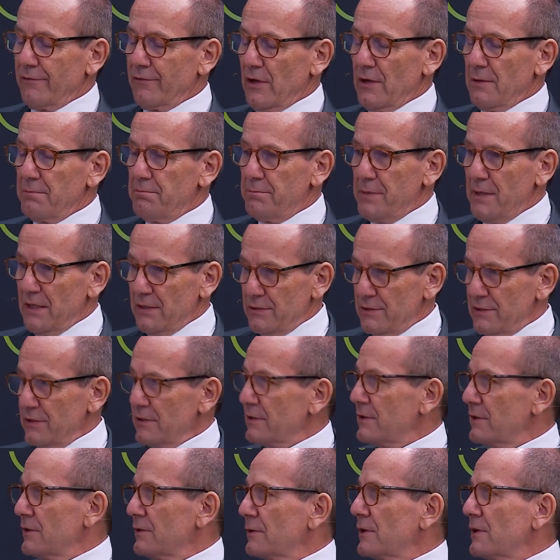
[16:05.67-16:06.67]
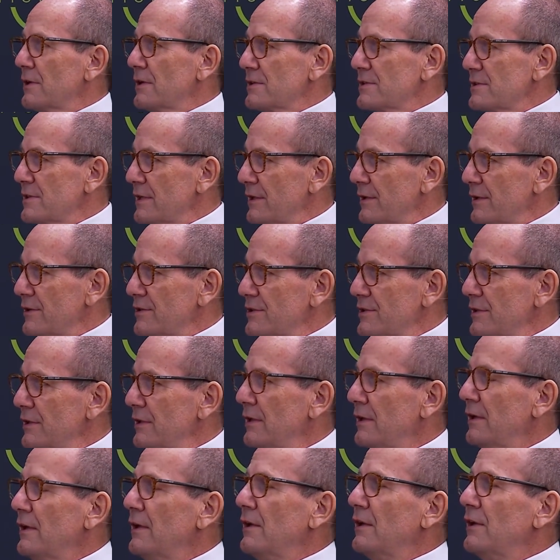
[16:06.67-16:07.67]
you have abundant low cost
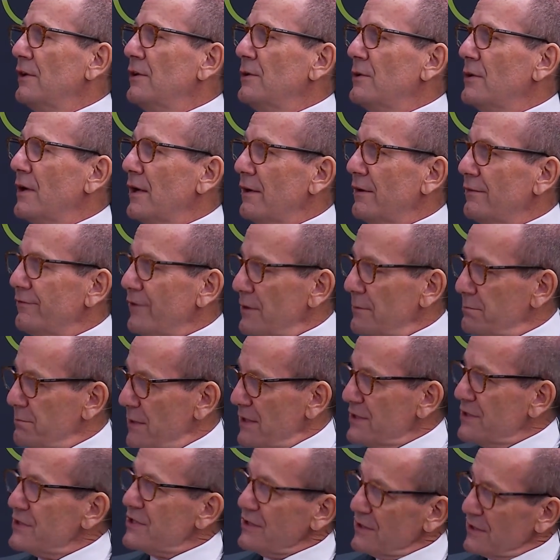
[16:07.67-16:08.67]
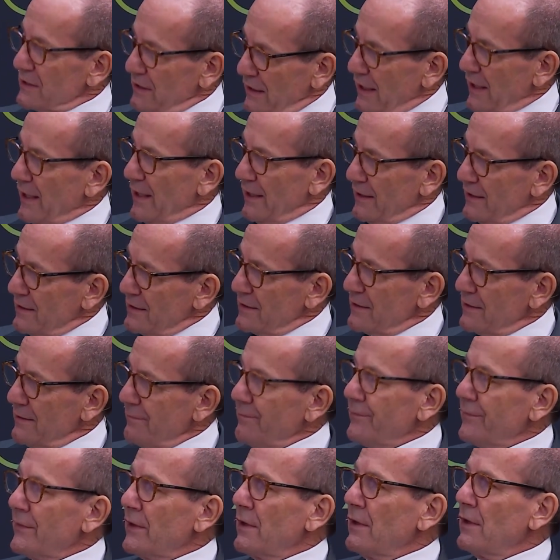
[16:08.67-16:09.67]
energy, you have abundant land,
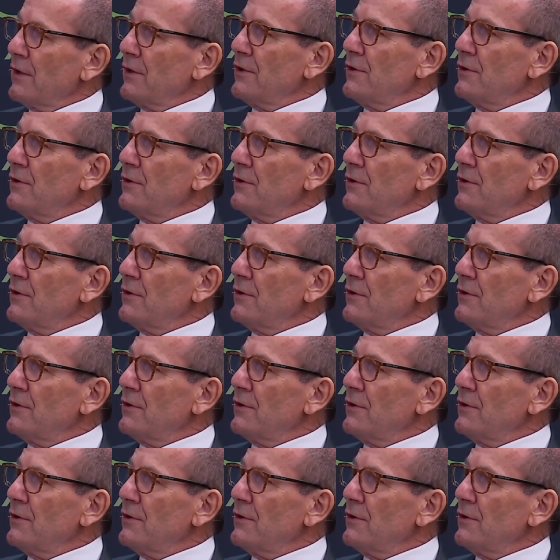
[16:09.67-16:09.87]
mm.